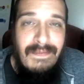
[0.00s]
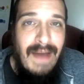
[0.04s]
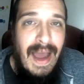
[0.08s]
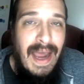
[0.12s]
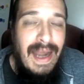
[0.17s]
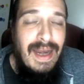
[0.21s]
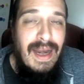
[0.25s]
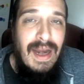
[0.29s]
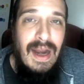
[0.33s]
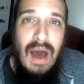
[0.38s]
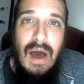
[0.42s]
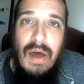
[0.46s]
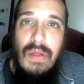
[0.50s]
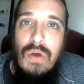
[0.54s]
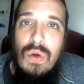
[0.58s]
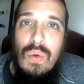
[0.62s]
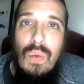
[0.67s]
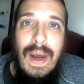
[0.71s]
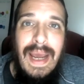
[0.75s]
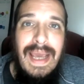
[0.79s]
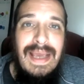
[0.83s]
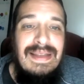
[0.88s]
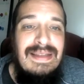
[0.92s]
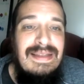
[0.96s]
finding other
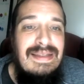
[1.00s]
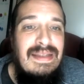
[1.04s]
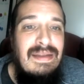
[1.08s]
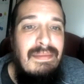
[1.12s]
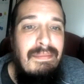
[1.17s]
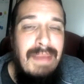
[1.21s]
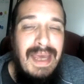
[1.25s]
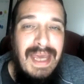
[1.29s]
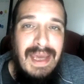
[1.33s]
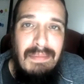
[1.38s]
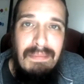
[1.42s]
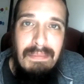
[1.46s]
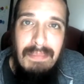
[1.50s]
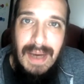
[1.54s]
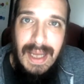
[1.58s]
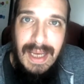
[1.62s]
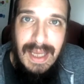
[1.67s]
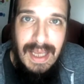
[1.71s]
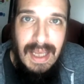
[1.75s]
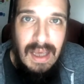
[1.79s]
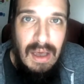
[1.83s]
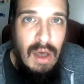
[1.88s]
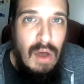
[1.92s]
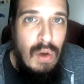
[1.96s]
ways to make
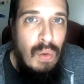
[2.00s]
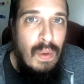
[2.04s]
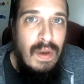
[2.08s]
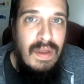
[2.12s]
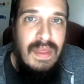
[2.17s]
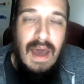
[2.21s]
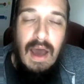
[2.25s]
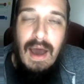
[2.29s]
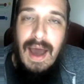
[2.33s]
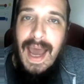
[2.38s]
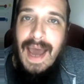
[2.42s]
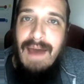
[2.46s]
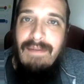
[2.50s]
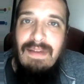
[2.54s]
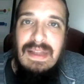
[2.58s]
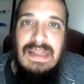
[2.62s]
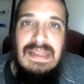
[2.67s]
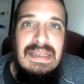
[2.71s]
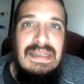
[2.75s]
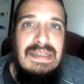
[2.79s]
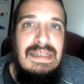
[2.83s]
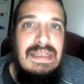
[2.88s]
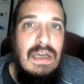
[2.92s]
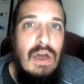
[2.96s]
money without
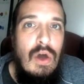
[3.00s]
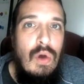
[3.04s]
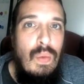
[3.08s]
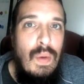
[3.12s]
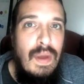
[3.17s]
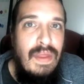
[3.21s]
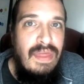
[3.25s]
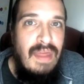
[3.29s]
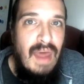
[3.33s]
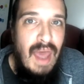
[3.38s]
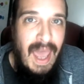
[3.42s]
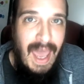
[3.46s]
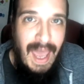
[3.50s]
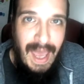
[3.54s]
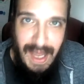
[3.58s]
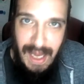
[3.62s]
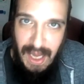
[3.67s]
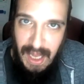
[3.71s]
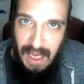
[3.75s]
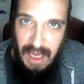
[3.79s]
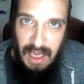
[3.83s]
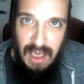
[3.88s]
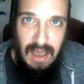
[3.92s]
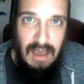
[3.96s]
having to deal with the
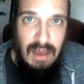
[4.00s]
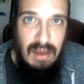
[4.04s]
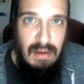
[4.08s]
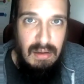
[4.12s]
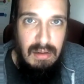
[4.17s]
headache.